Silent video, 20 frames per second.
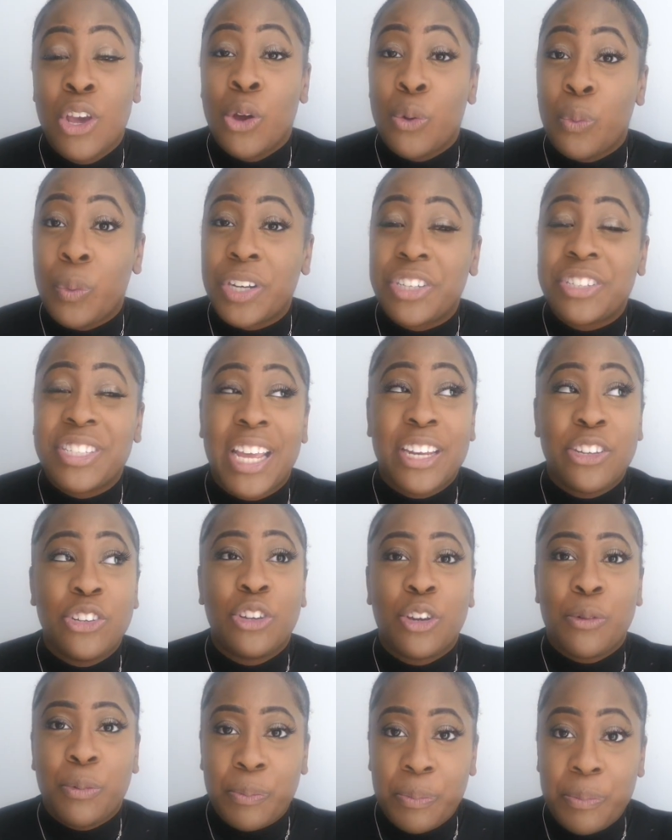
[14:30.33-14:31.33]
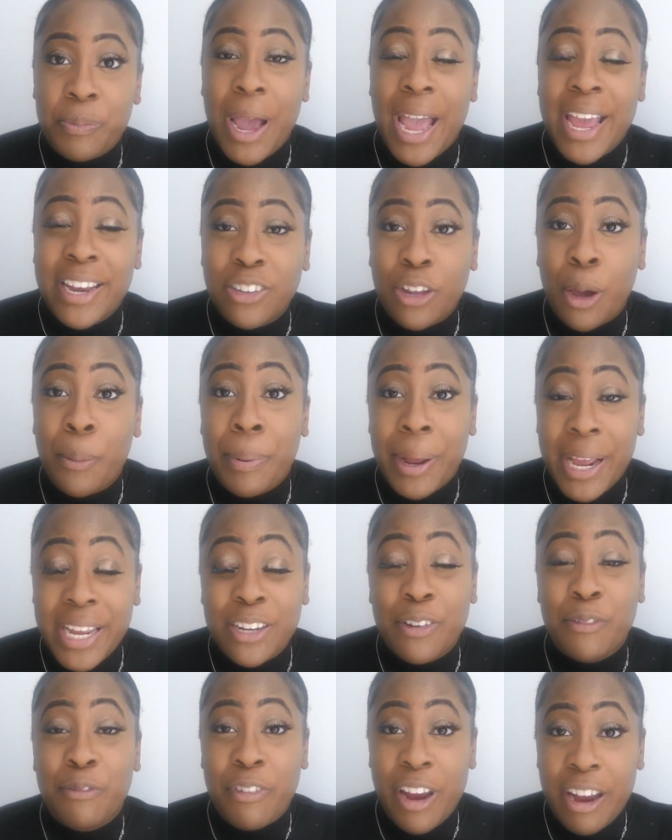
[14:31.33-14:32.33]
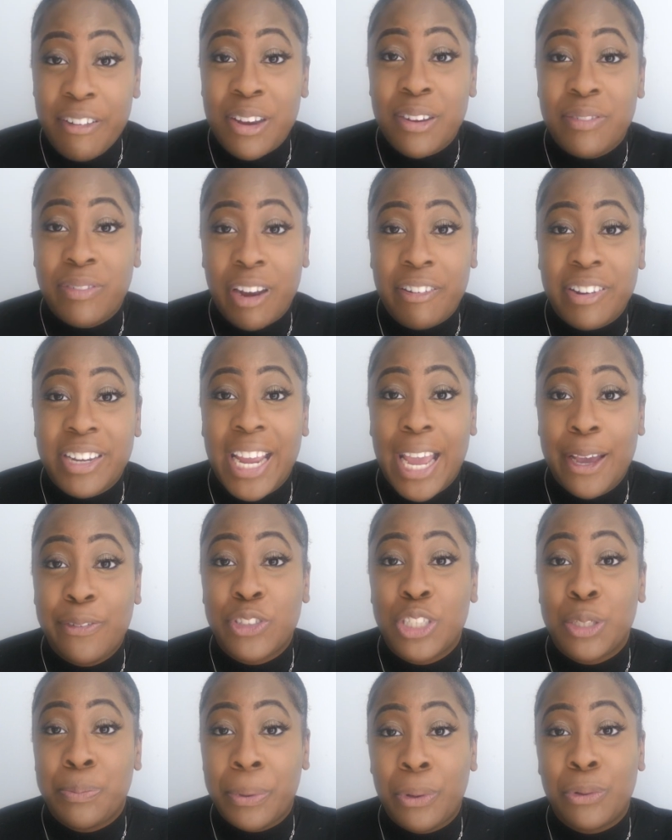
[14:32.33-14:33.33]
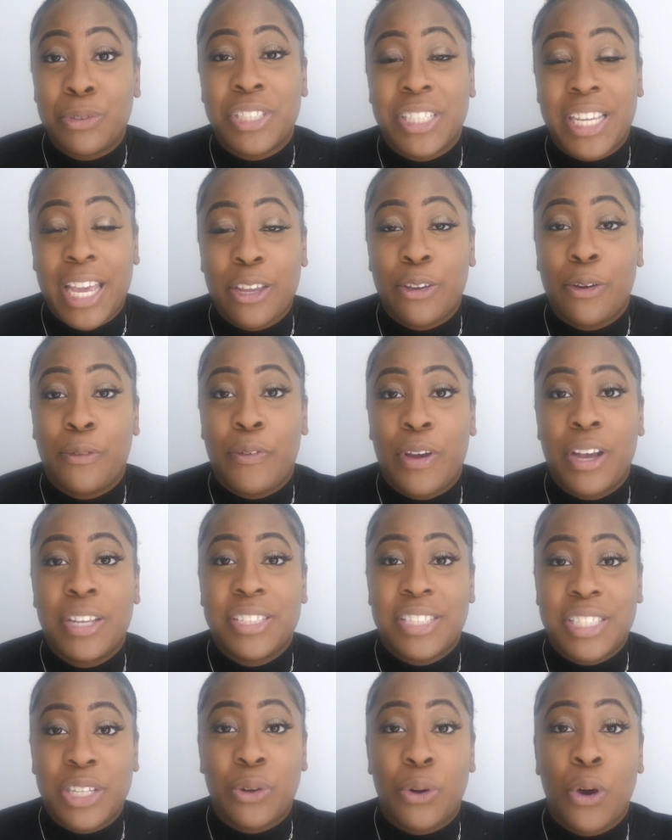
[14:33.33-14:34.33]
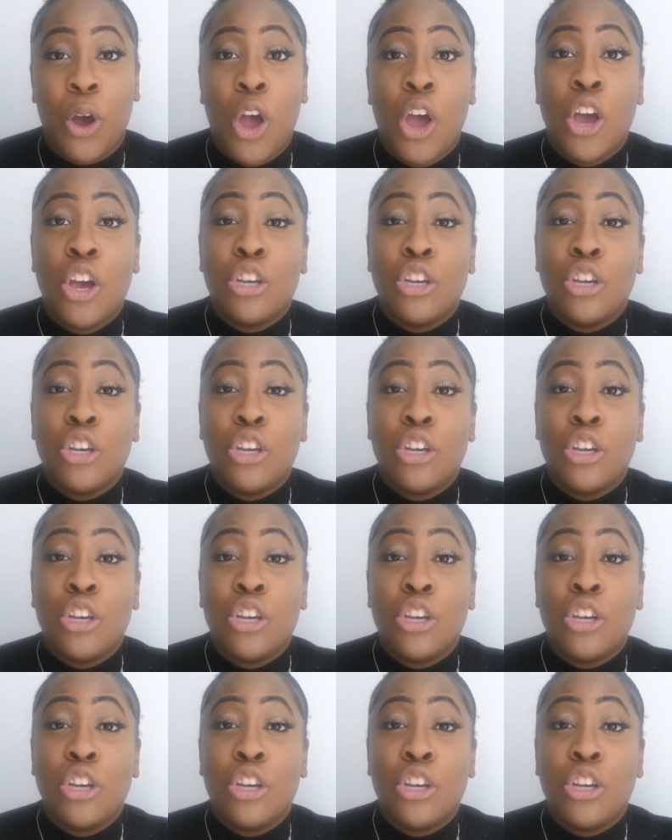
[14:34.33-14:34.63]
which then you can end up paying a very, very hefty bill to get your first deal.